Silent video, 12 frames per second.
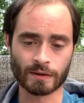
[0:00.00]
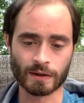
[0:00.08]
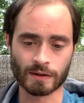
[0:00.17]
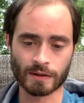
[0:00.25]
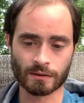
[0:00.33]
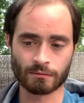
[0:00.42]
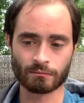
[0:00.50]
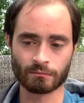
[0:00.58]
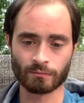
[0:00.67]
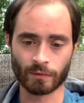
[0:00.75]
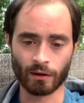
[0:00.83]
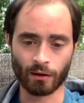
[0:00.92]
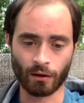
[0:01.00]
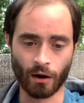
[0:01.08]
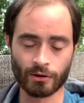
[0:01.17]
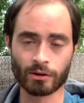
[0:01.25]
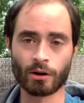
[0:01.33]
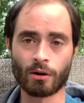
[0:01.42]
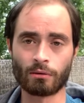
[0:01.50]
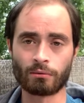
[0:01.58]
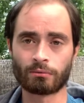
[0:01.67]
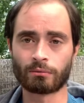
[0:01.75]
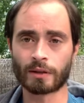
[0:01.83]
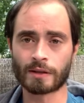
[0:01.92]
It's hard to know.
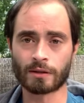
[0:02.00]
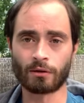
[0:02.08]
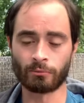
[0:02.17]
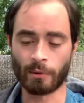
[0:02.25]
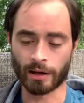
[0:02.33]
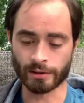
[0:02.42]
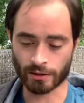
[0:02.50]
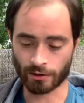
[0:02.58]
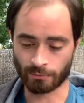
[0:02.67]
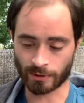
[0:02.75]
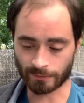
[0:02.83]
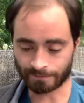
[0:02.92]
It's an old manuscript.